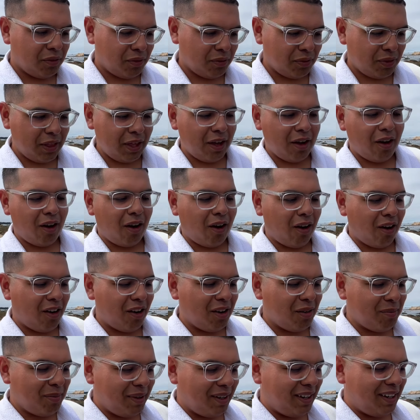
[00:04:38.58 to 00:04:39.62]
They
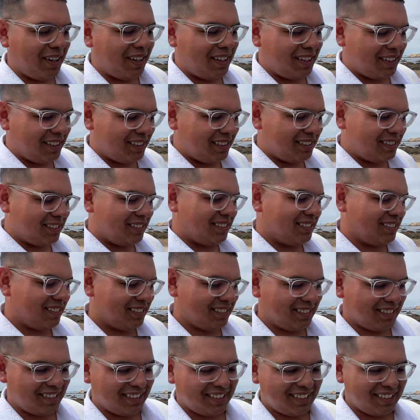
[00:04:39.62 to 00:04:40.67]
are, but
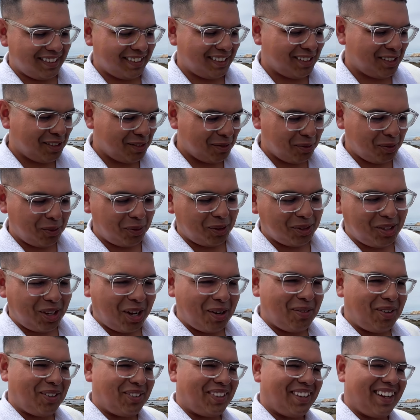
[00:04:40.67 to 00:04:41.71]
we'll talk
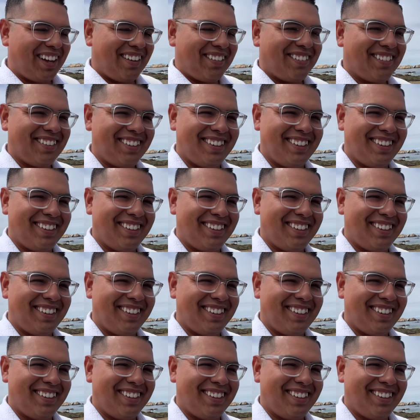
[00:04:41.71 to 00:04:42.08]
about that after.